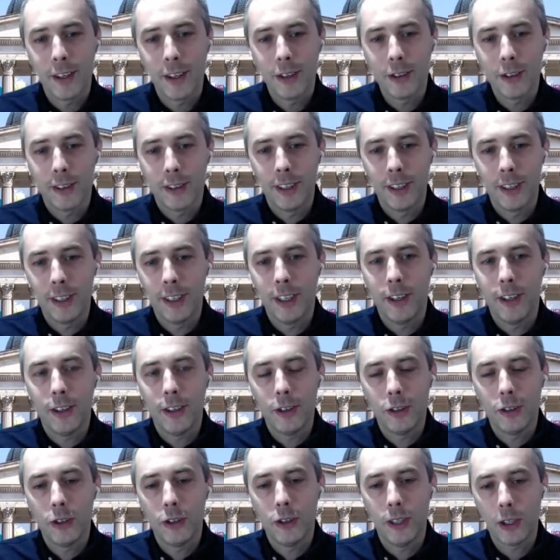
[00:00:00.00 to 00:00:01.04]
those the, you know
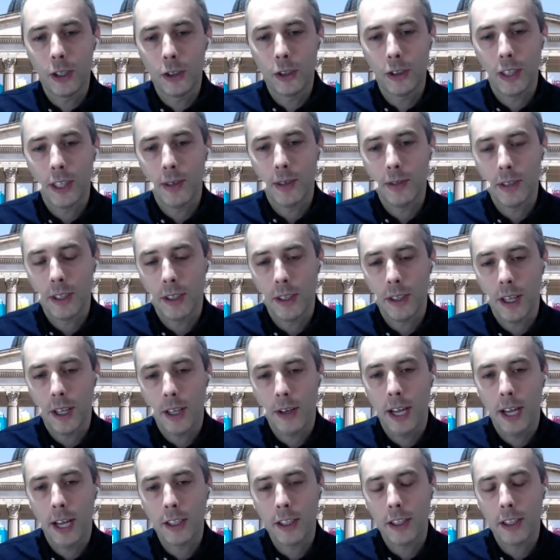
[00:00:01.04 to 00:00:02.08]
those two extremes, and,
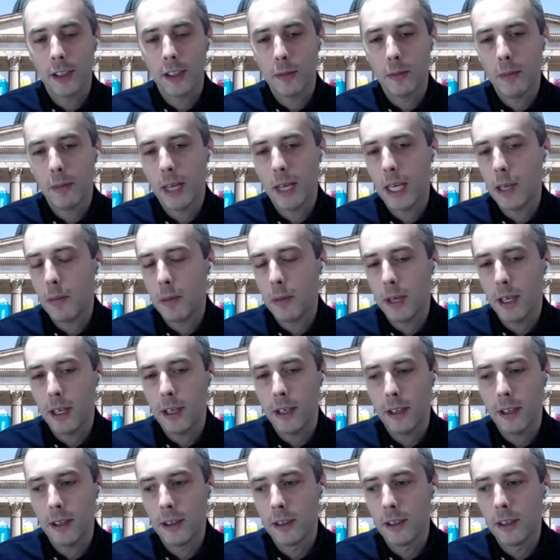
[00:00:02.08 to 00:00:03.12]
and actually that
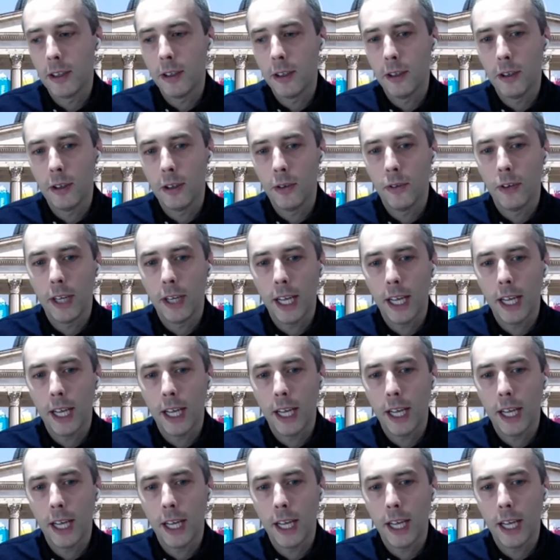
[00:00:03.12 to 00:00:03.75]
maybe the the